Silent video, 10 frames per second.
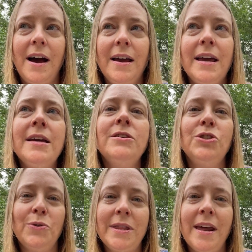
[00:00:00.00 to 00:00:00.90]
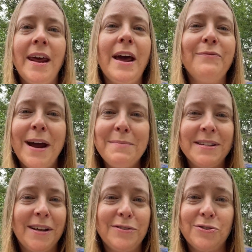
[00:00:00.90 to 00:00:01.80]
in doing that. And I find
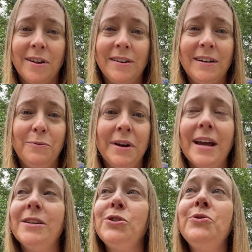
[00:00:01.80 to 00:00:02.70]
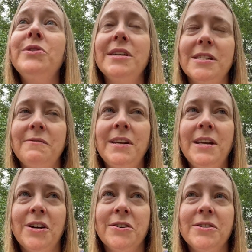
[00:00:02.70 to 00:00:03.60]
myself struggling when I do these
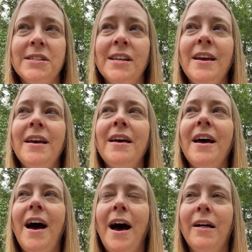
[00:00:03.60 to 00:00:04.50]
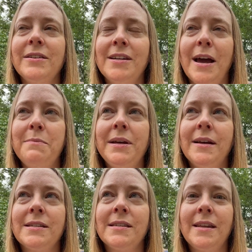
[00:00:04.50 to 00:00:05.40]
videos all the time,
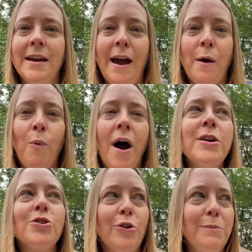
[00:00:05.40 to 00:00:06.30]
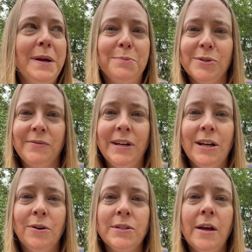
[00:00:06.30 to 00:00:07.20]
because it's like I watch other people's
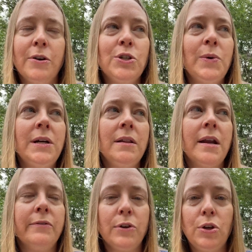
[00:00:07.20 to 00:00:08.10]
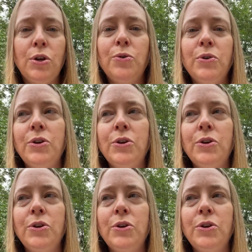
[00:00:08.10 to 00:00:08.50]
videos and they're doing a lot of you